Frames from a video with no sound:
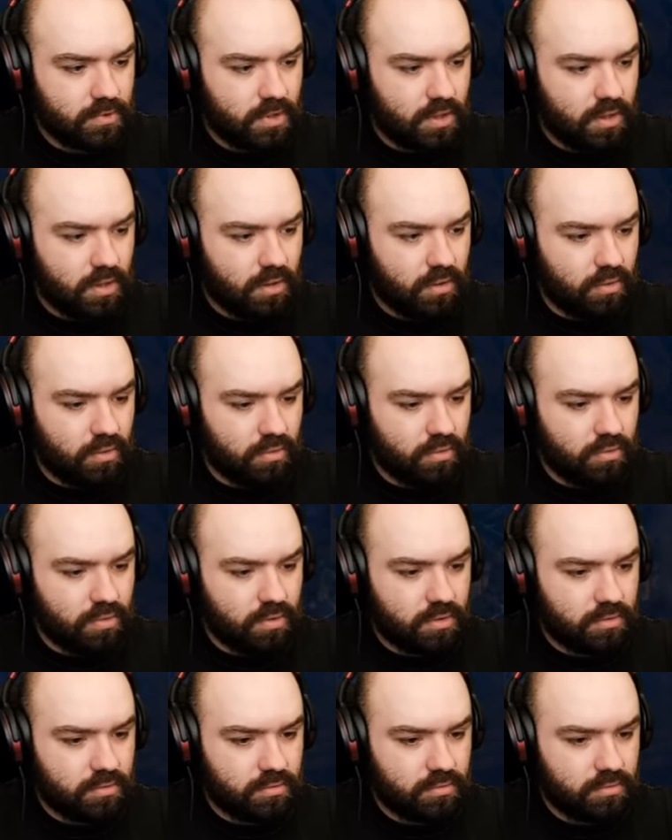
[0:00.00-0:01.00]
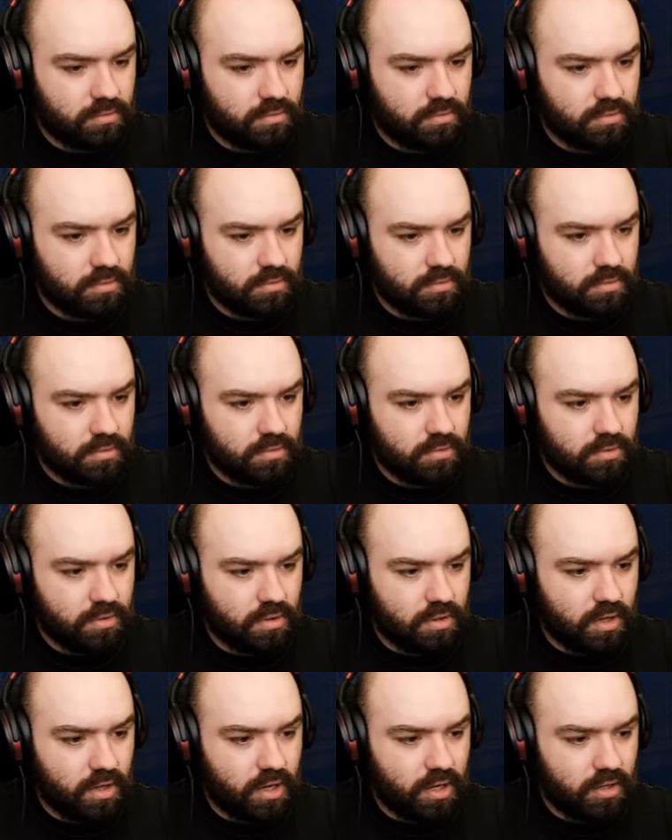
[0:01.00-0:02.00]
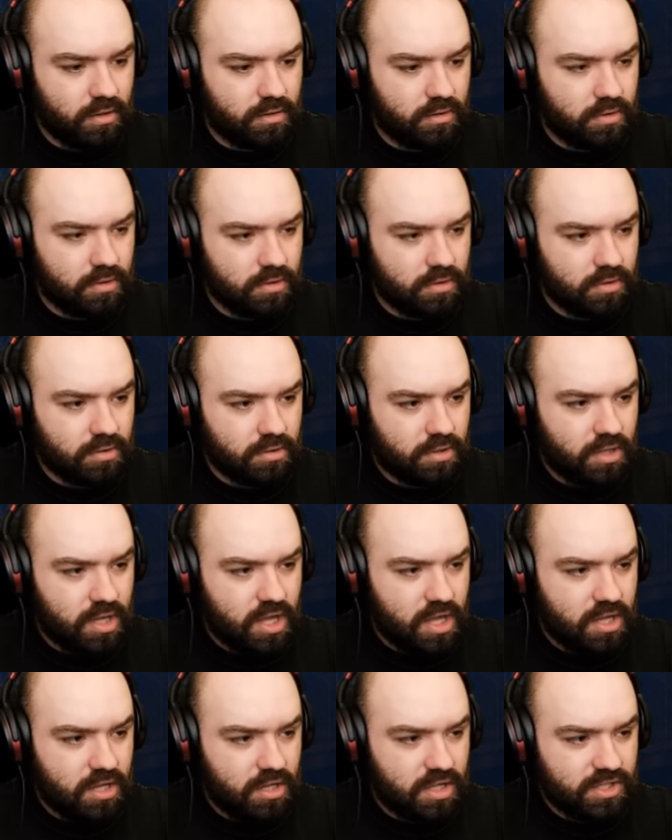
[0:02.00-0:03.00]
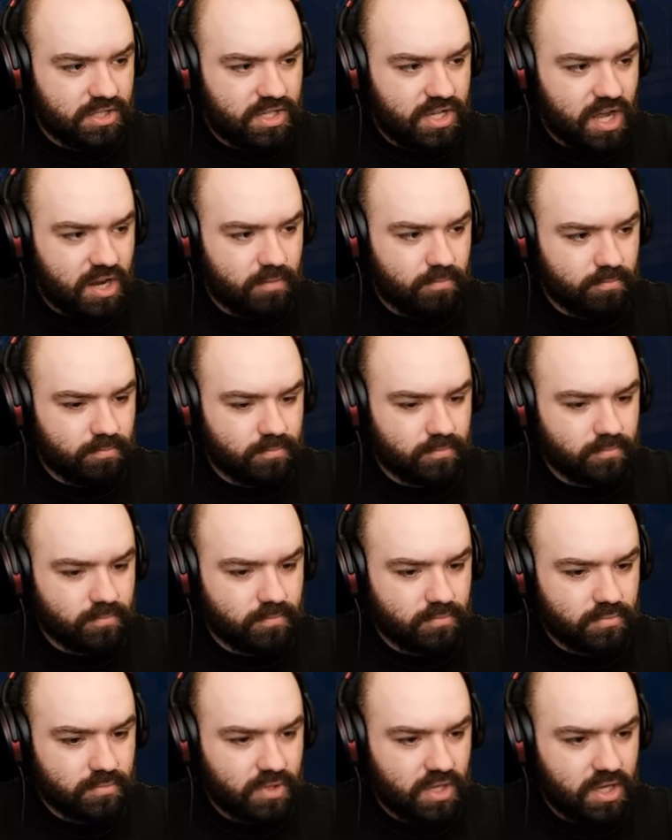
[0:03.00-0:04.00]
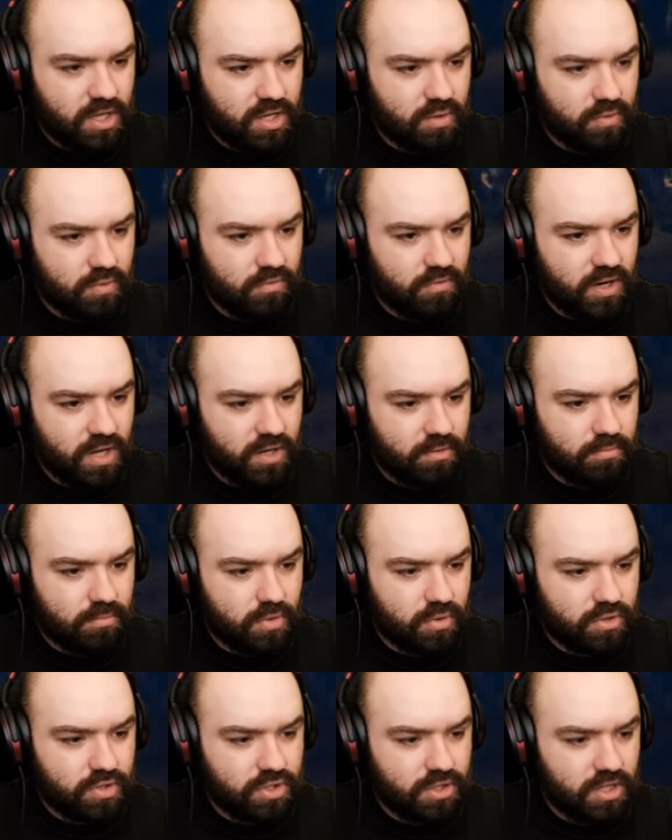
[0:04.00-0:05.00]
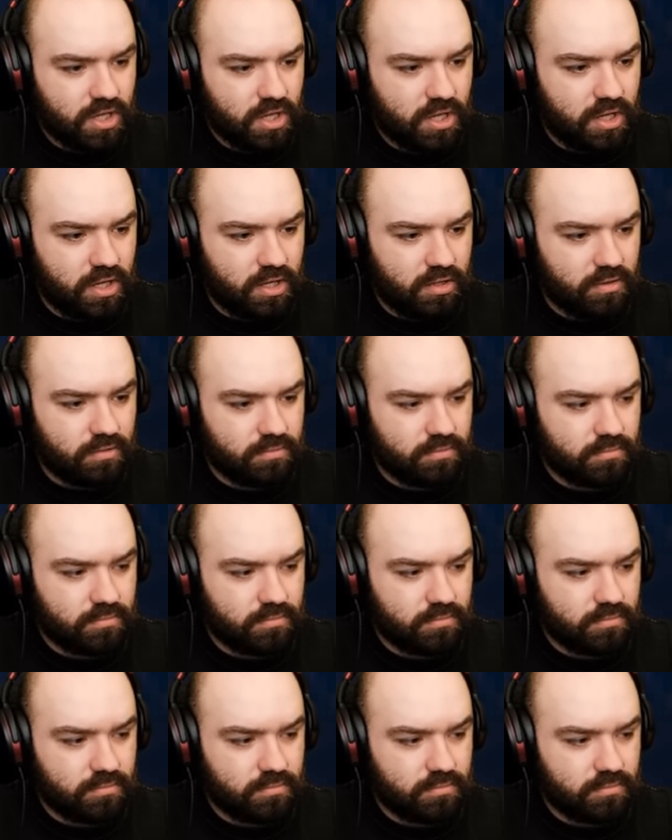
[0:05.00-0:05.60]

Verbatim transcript: Oh. Alright. Ian, let's get him. They killed a random merchant guy.